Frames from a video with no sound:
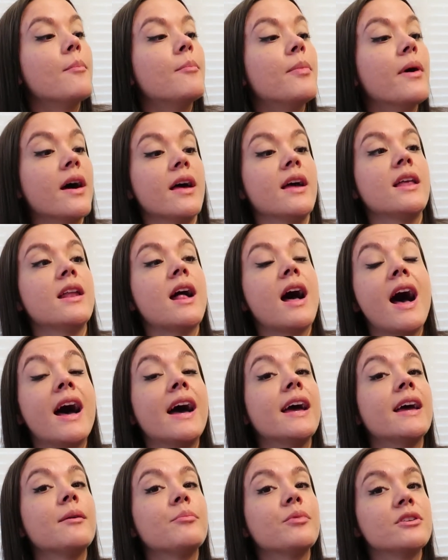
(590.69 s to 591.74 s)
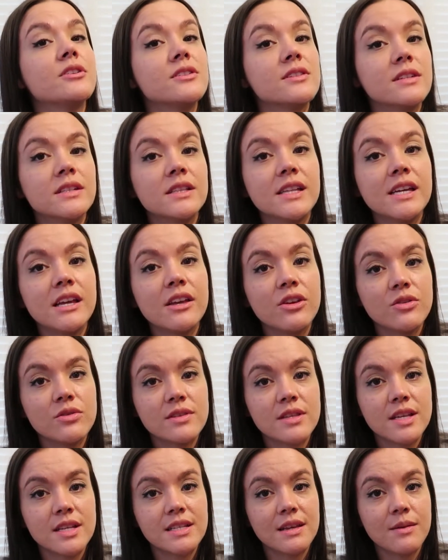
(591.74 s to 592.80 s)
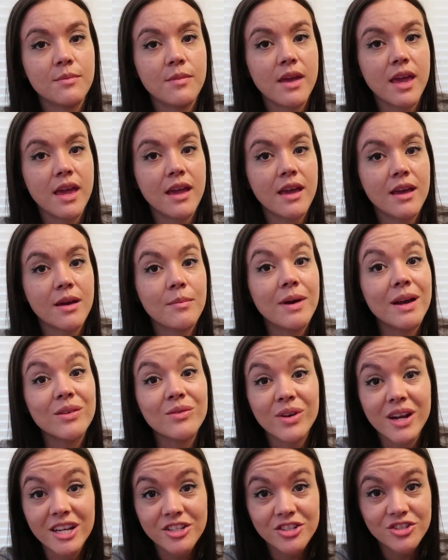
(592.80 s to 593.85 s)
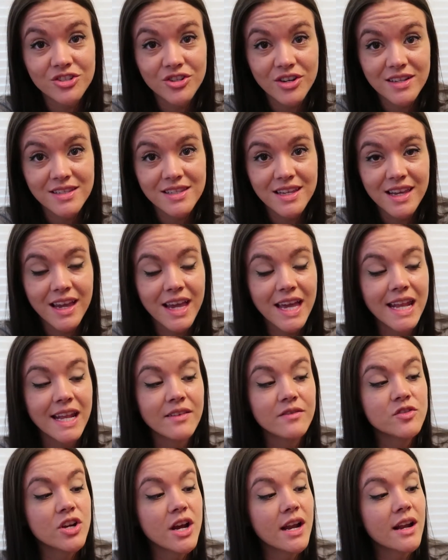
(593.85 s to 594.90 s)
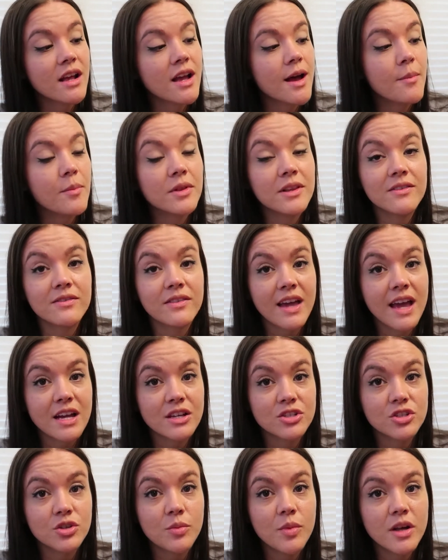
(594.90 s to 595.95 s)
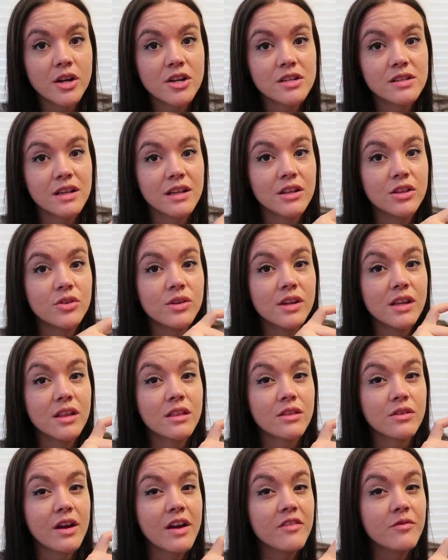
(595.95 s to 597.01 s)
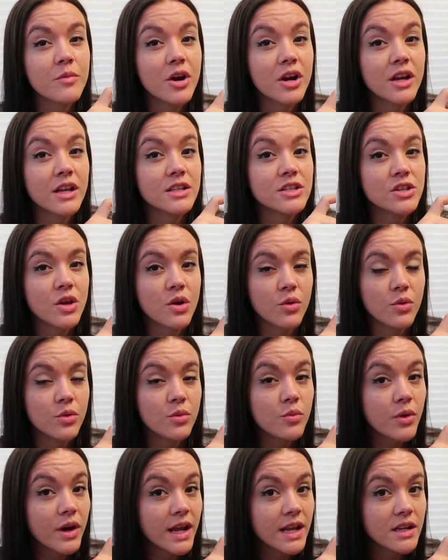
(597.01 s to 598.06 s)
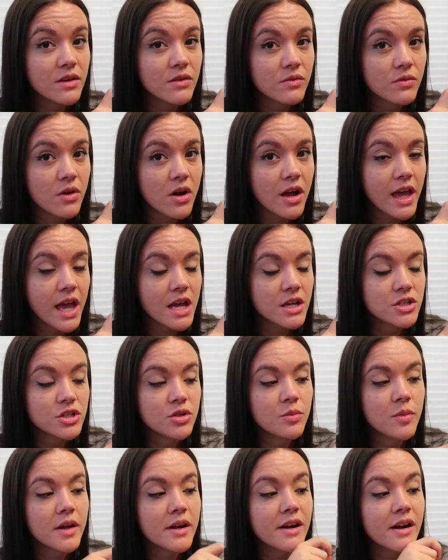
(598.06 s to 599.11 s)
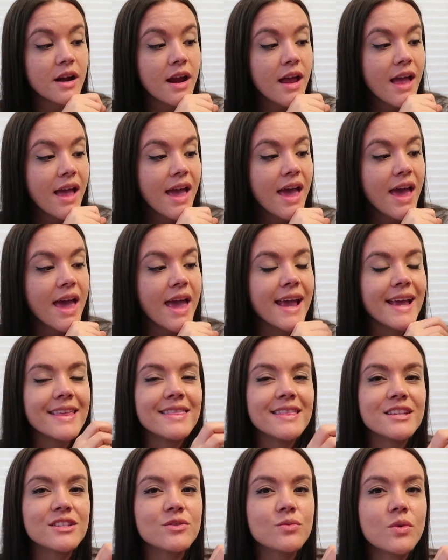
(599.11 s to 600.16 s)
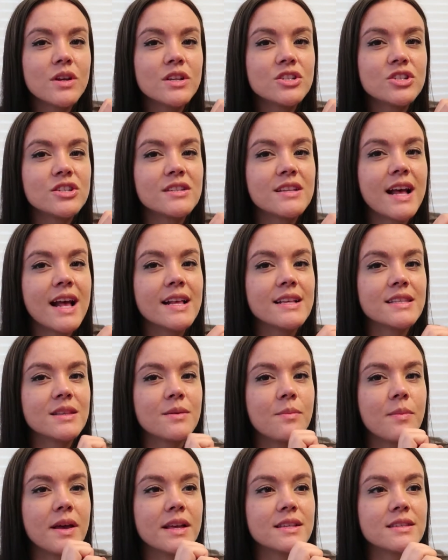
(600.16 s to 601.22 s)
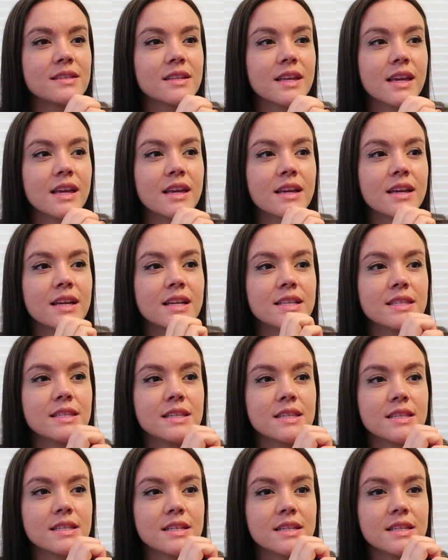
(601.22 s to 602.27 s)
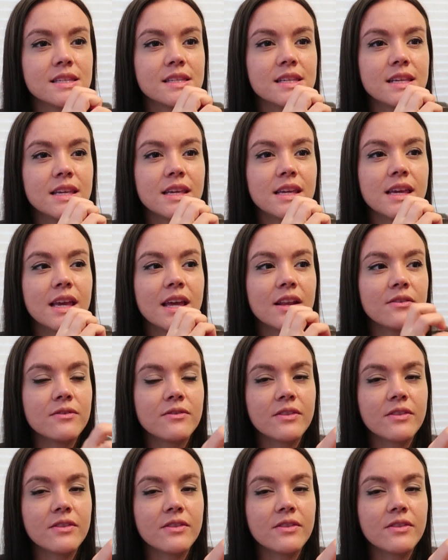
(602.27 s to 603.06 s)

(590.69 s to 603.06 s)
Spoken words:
But I personally use it to make my ranch dressing, and I've tried a couple of cashew butters, including Thrive Market's own brand of raw cashew butter, and this one just has the best like consistency and